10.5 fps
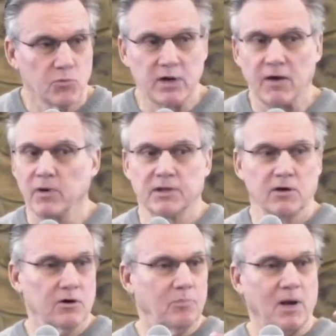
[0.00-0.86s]
we then
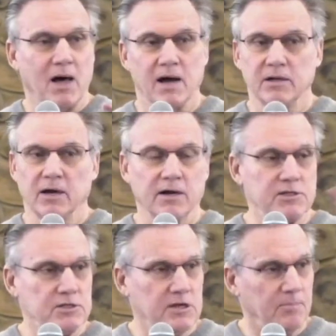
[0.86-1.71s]
went there and applied, and
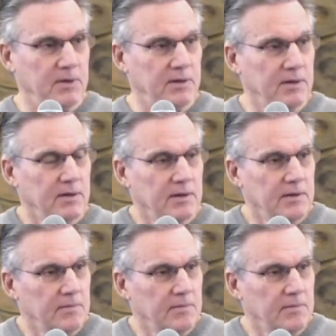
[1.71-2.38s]
got accepted.